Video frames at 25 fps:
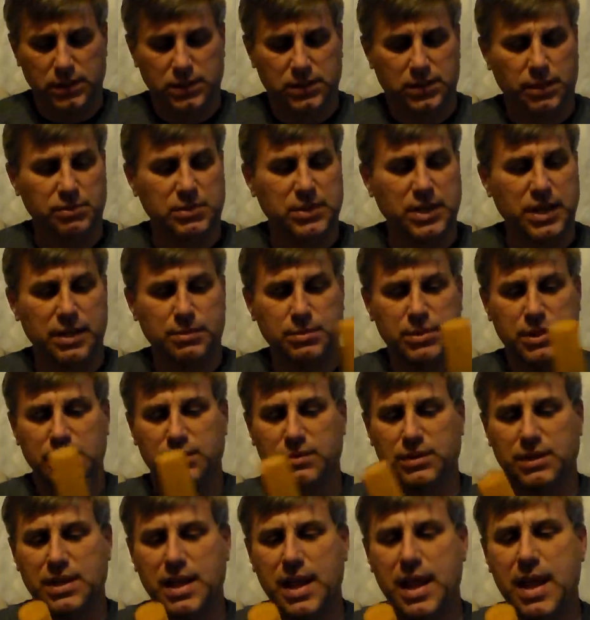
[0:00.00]
Sometimes
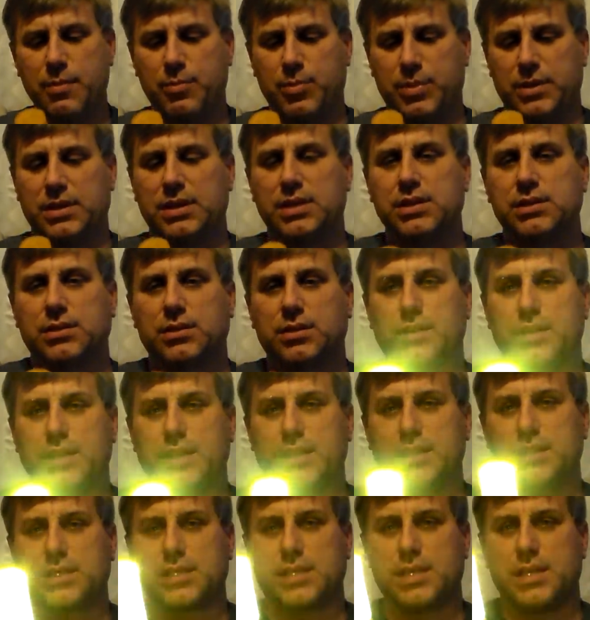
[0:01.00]
even camping, these are
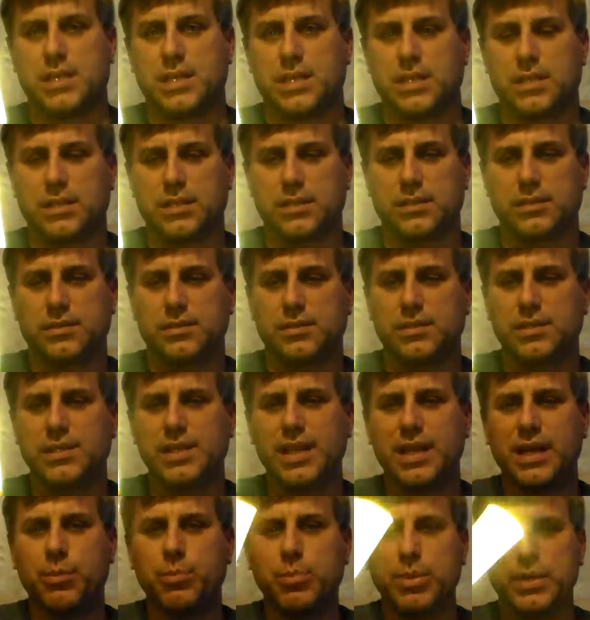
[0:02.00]
nice. You
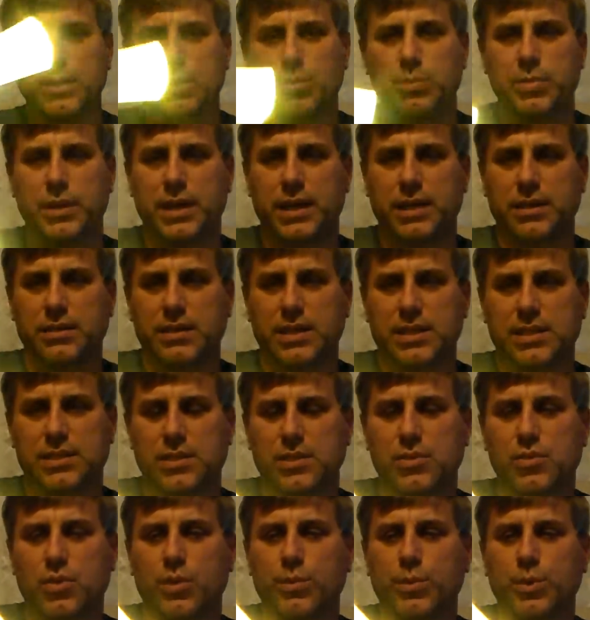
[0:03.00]
take a pill bottle,
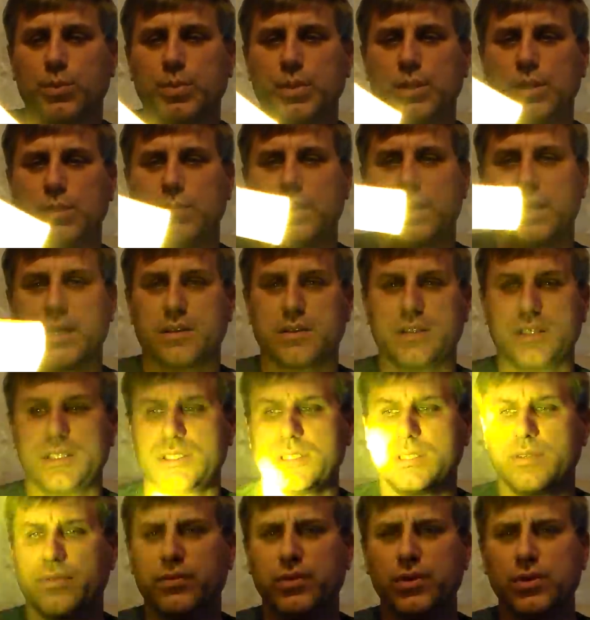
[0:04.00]
that's a normal pill bottle.
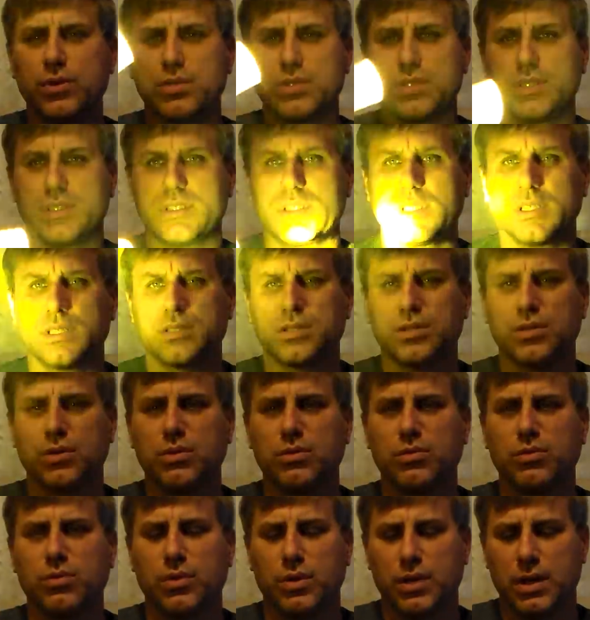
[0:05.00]
This diffuses it.
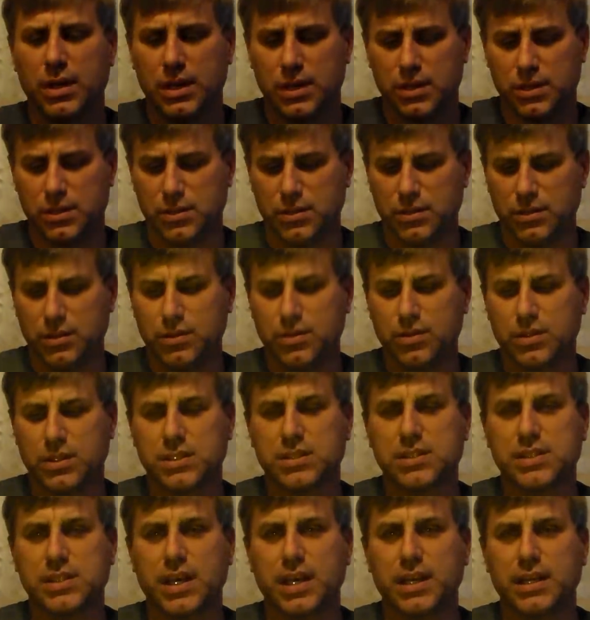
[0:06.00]
So you
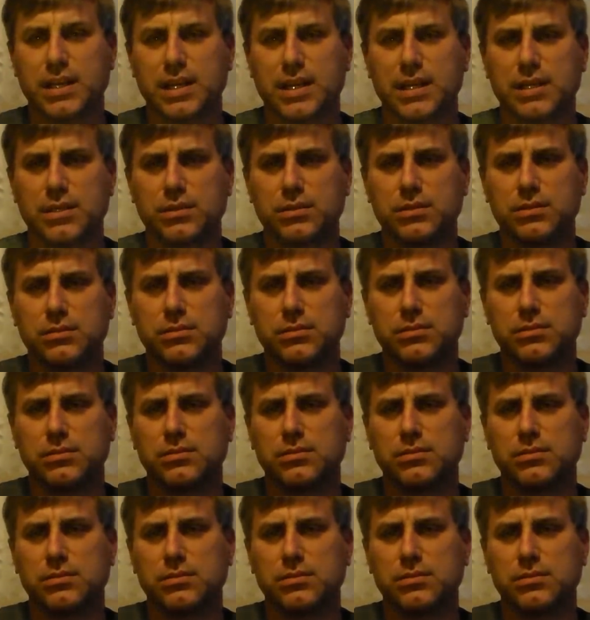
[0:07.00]
can set it on your